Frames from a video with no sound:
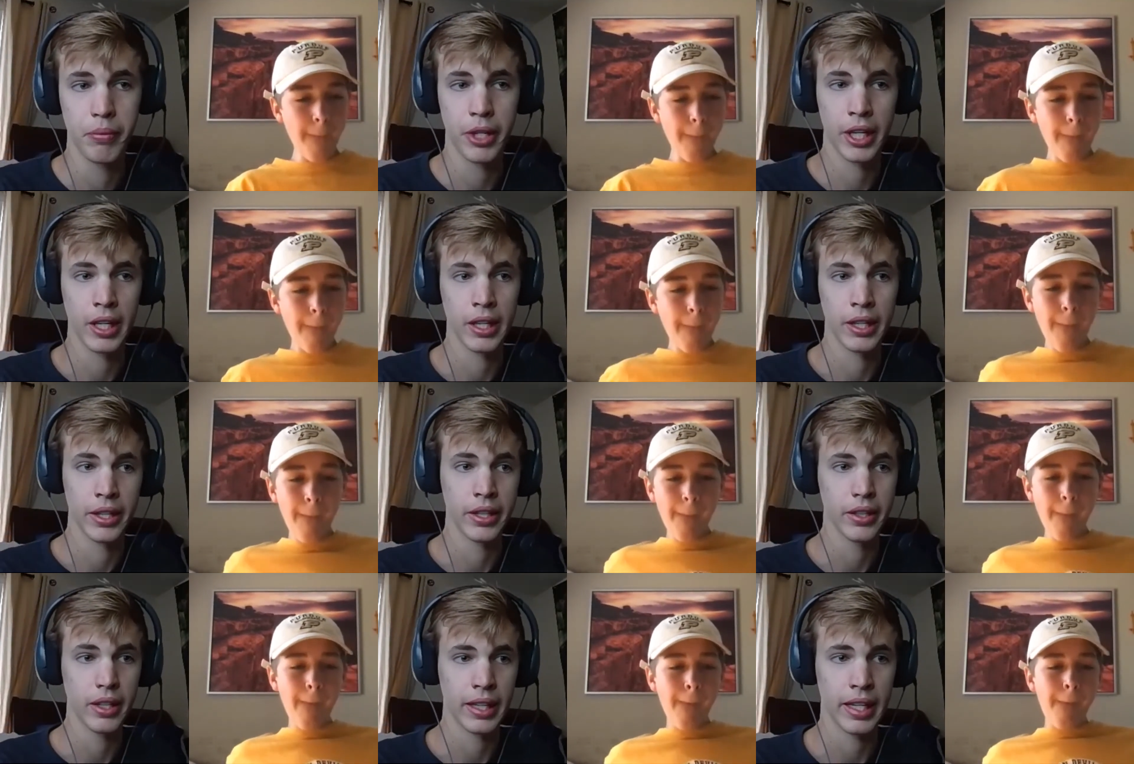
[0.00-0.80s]
Speaker 1: And
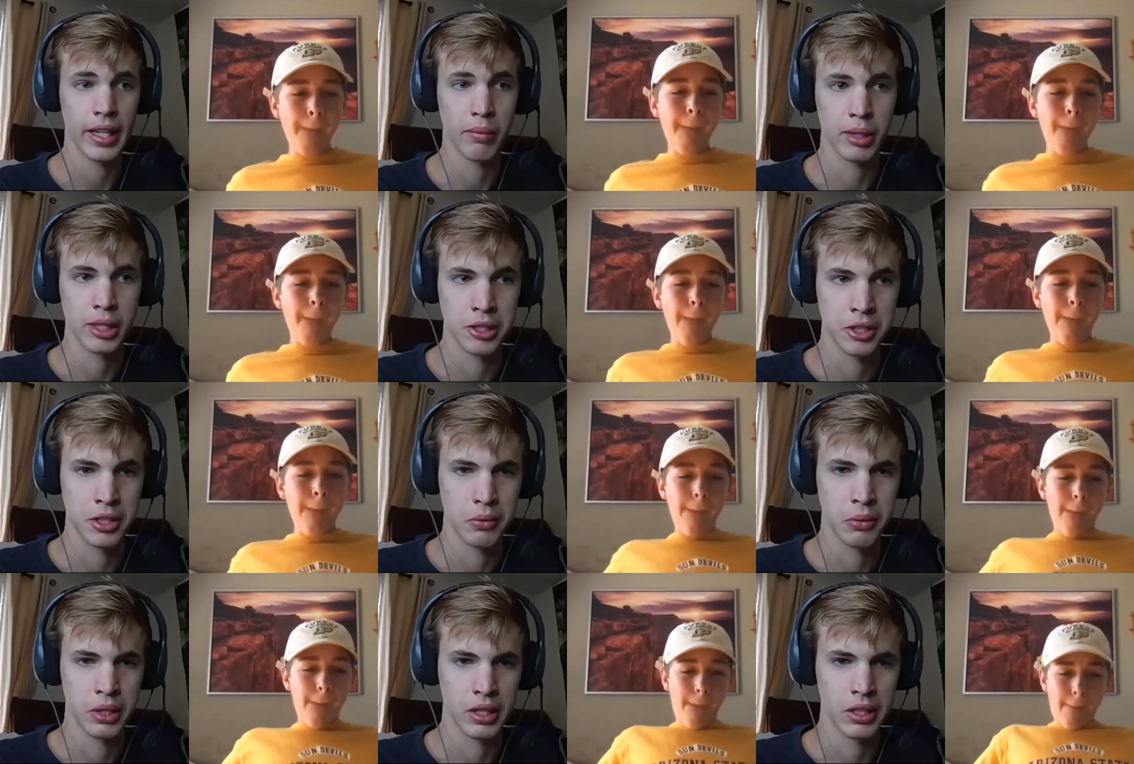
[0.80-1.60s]
I can't wait to see
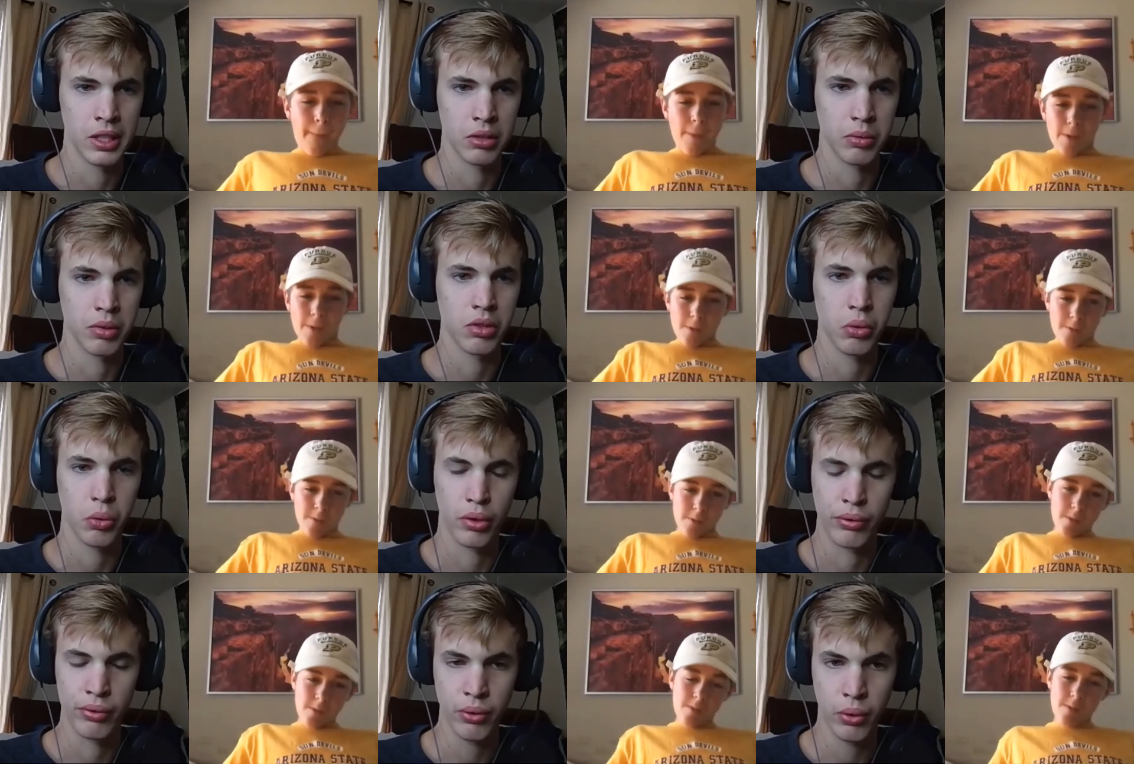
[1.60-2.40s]
what he does with
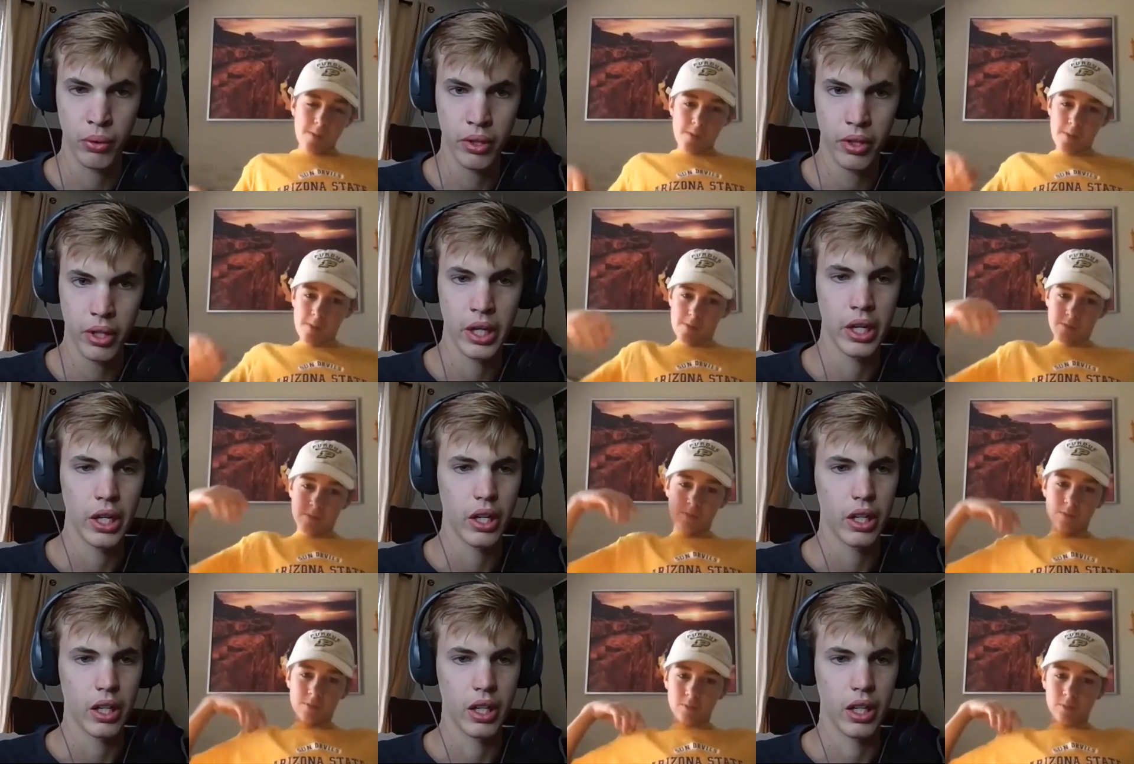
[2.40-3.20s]
Thor four,
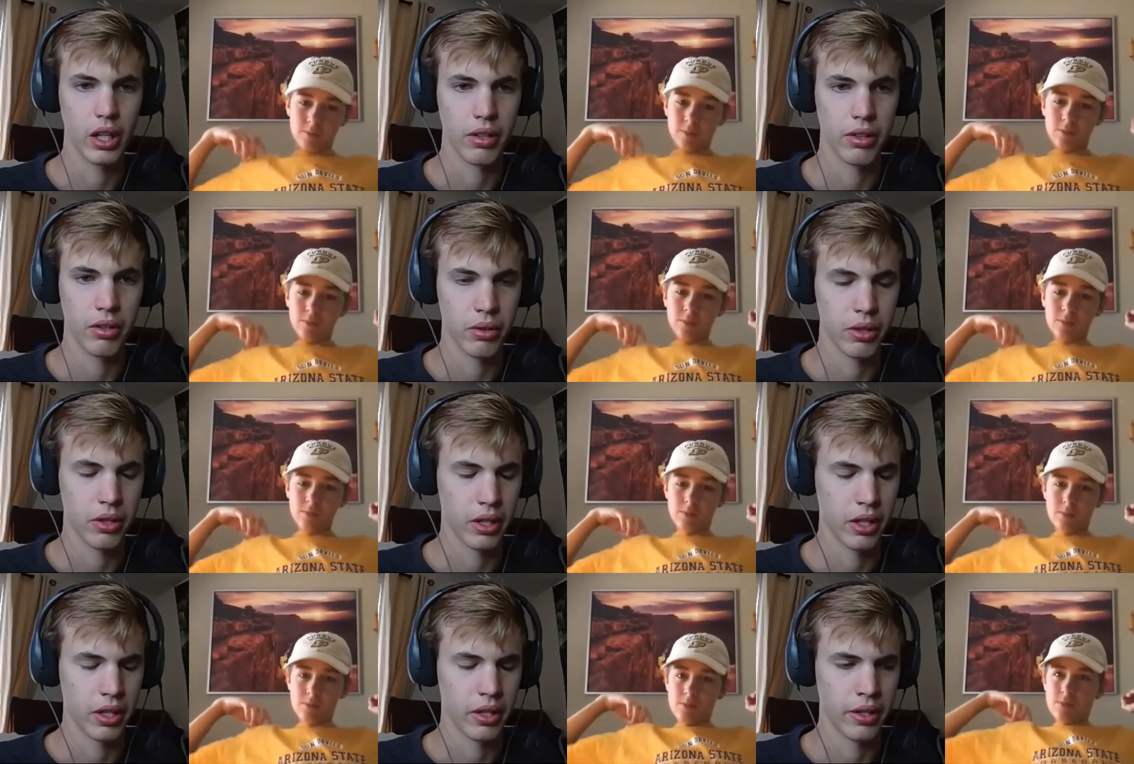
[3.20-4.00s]
uh,
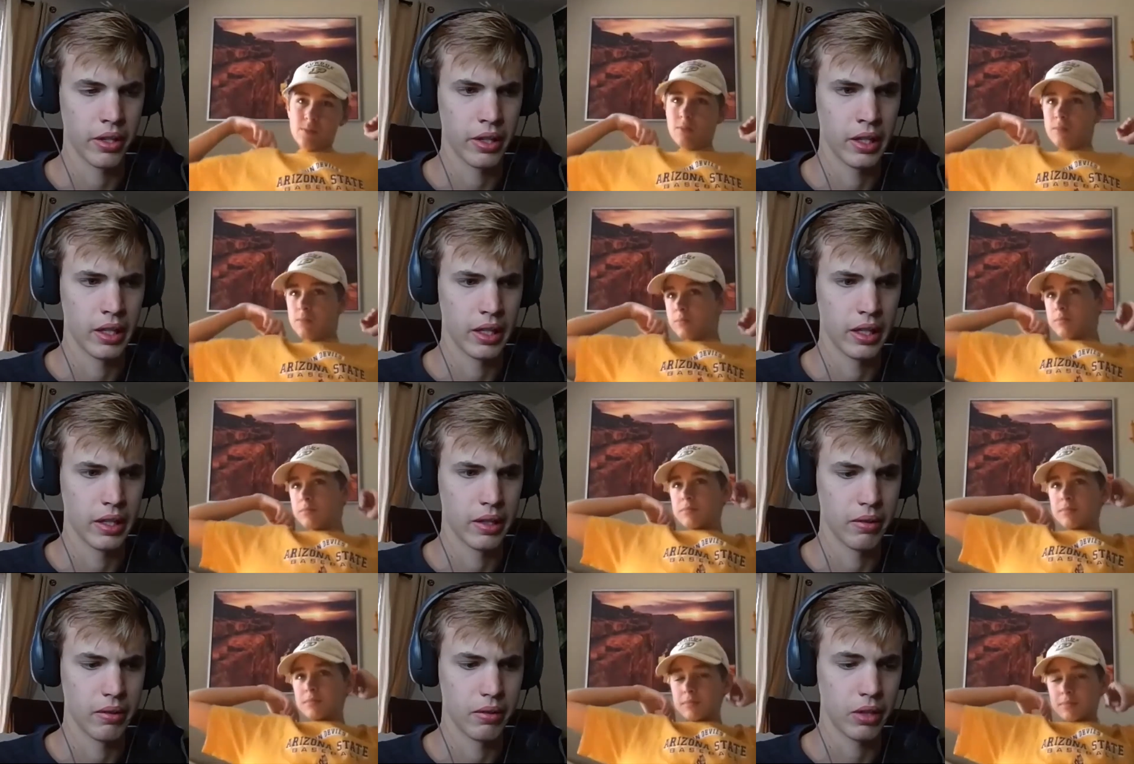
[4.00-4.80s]
Thor
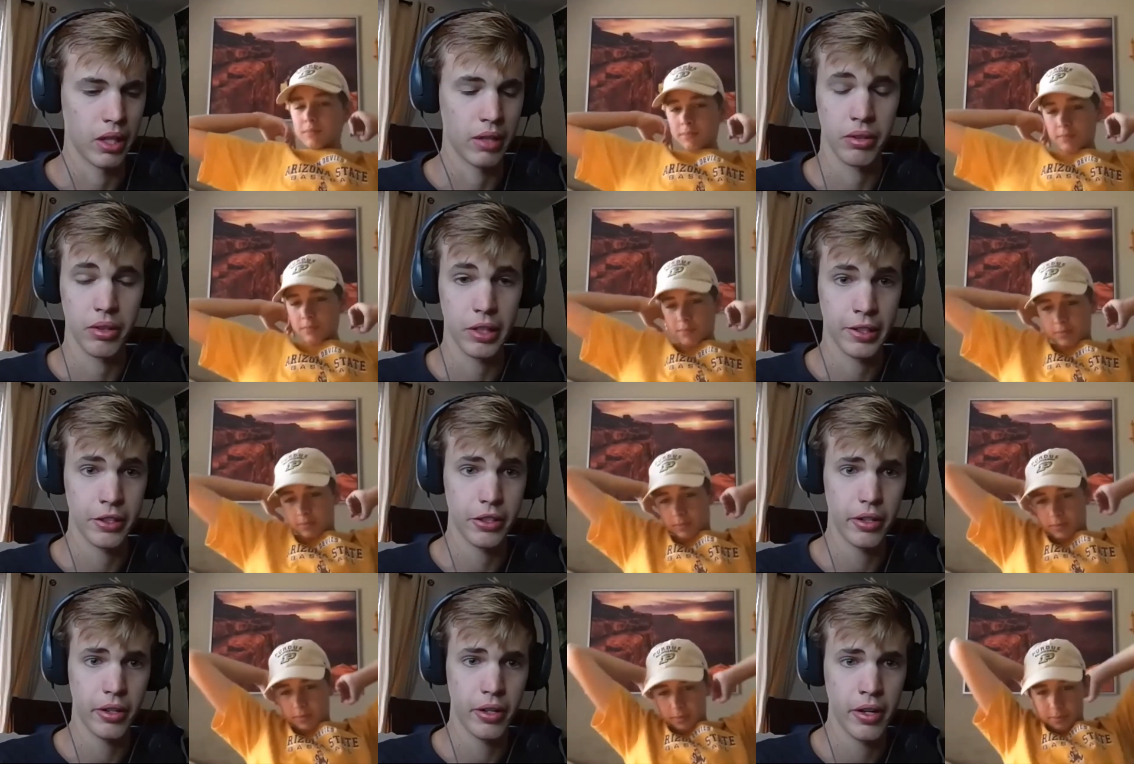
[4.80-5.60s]
uh, Love and
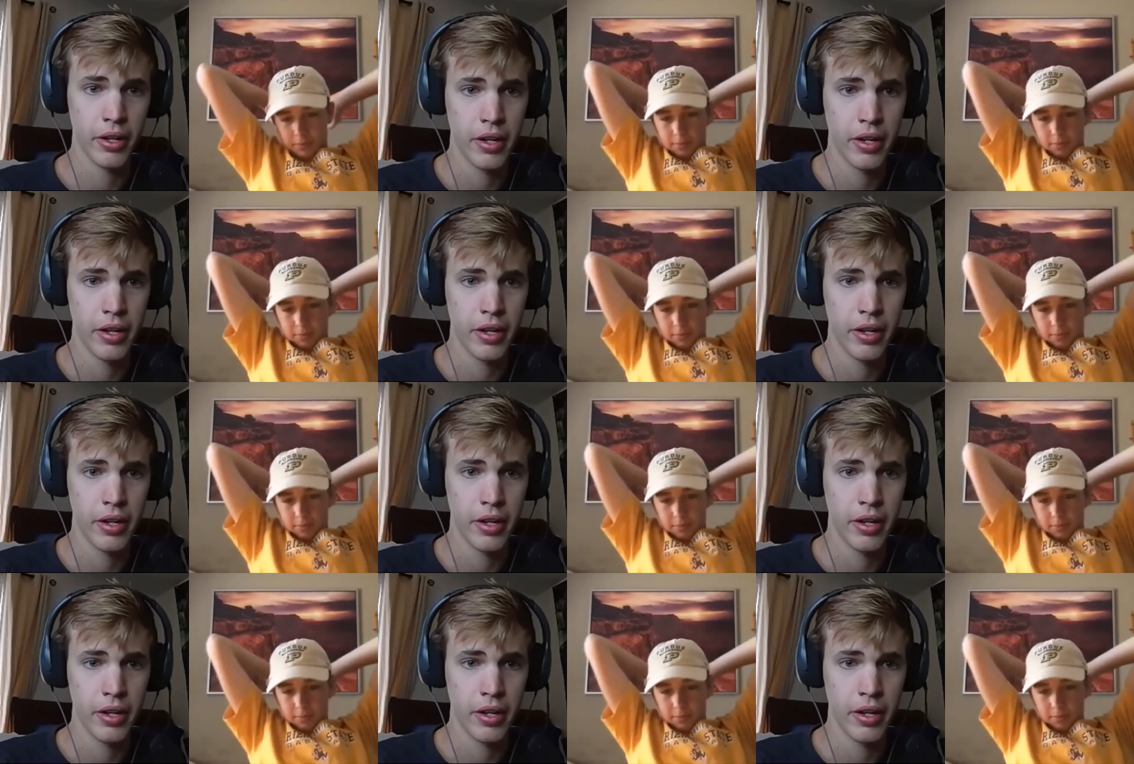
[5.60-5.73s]
Thunder.